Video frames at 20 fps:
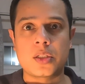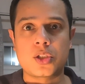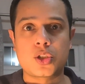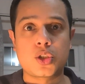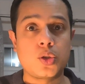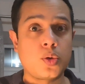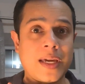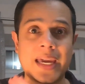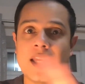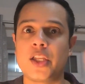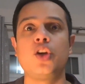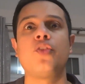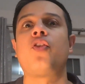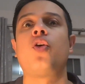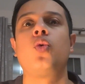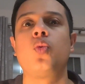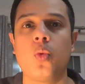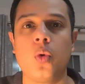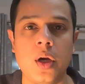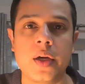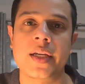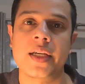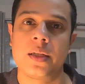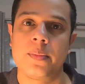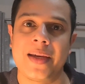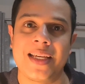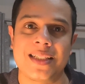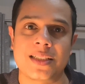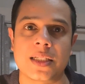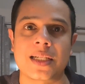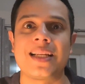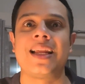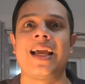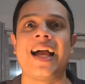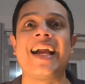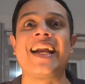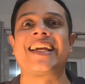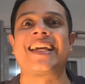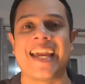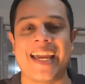to get your phone working basically
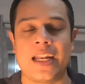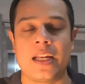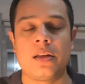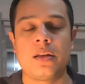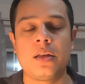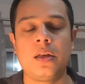again.